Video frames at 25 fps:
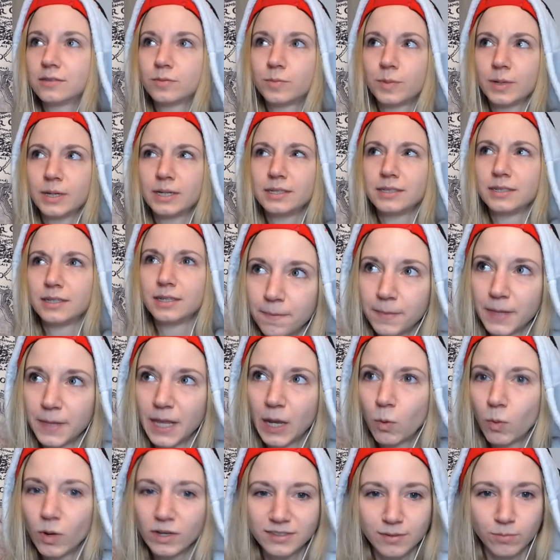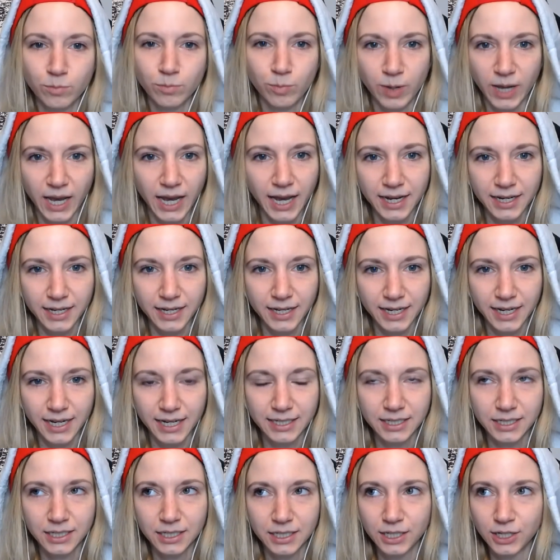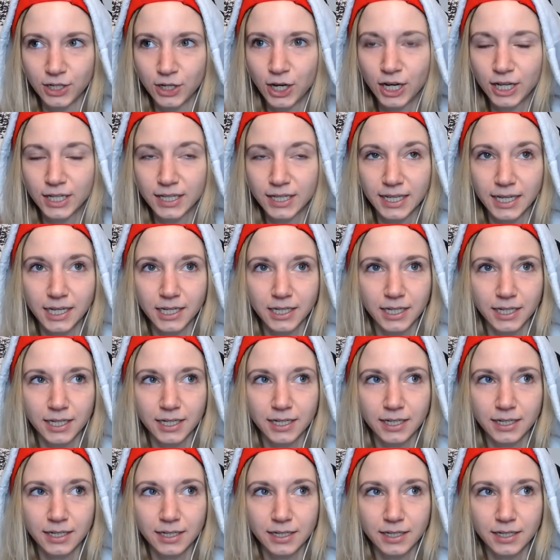but it wasn't bad. Like, I didn't not like it.